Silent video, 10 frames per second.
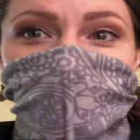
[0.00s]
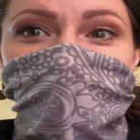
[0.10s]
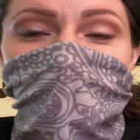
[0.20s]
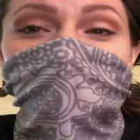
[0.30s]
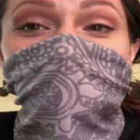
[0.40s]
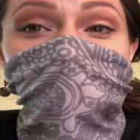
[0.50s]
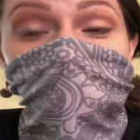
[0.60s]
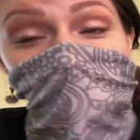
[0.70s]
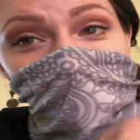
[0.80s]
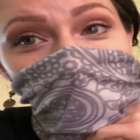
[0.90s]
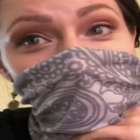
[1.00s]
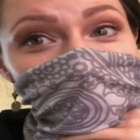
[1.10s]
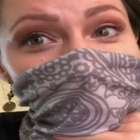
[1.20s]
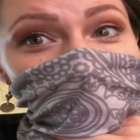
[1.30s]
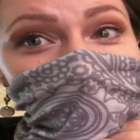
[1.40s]
Since this
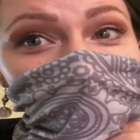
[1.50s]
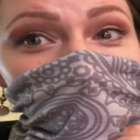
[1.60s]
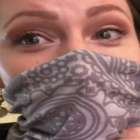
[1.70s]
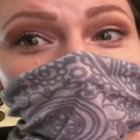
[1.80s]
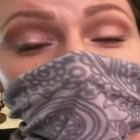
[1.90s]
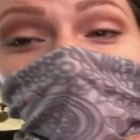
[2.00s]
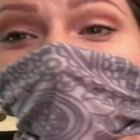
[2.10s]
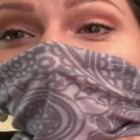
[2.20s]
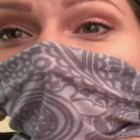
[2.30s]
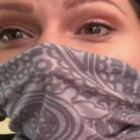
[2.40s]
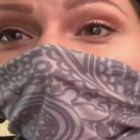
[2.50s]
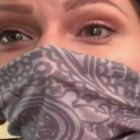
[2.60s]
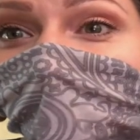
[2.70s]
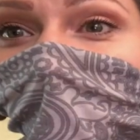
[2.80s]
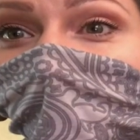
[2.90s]
is what we are
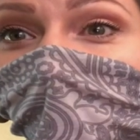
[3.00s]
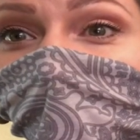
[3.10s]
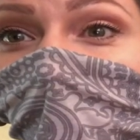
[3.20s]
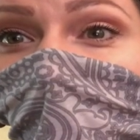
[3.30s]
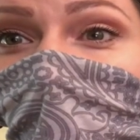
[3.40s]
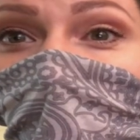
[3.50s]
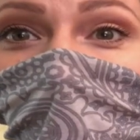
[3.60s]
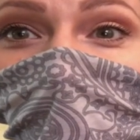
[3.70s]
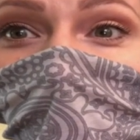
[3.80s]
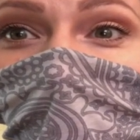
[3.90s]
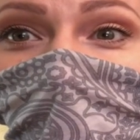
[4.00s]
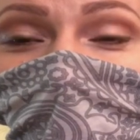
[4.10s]
sharing with the world.